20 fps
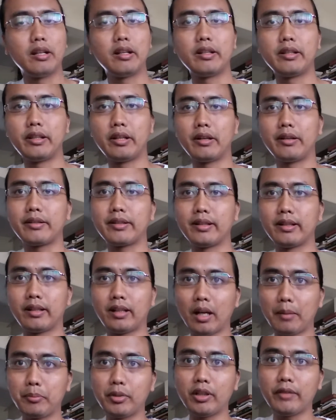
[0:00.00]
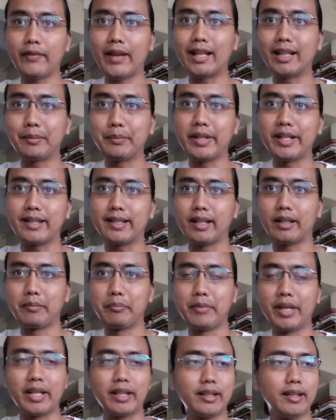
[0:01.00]
there's a couple of elements
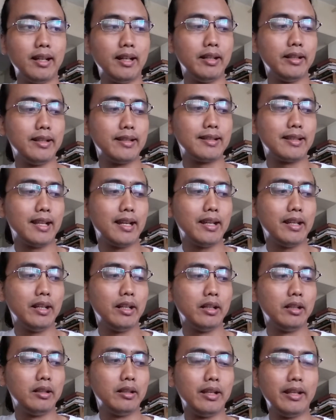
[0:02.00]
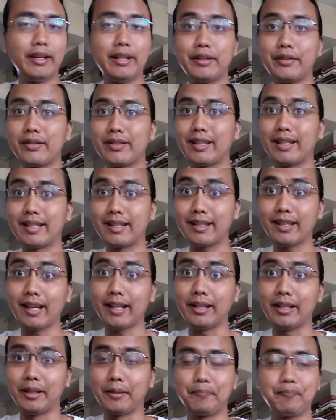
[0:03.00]
that make this line an interesting
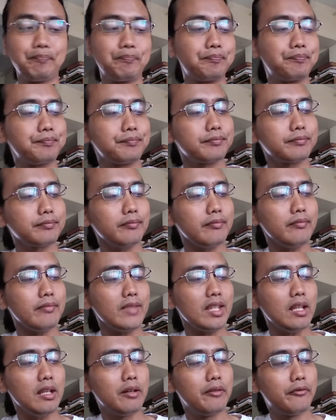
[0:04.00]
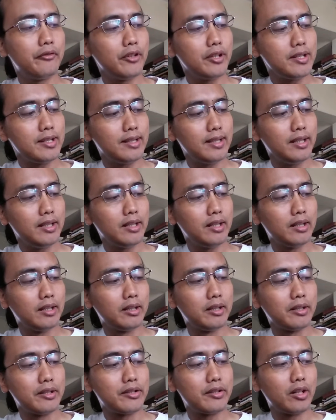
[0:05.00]
study. Firstly,
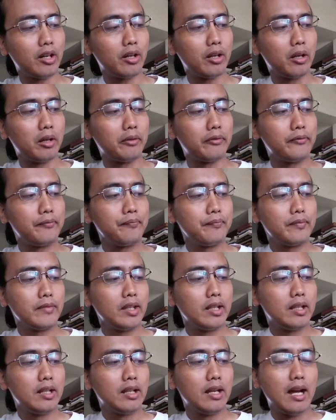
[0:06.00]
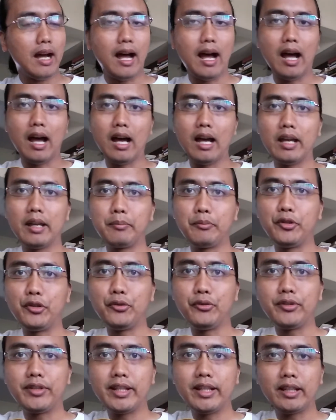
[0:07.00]
start off, I'm
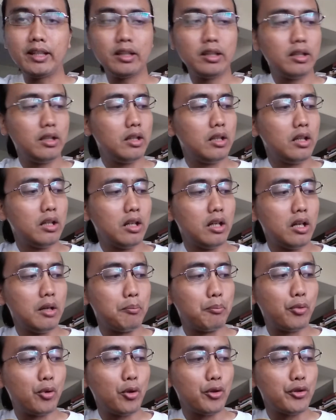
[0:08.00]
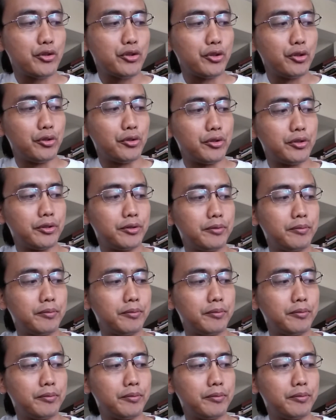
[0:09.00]
using approach notes.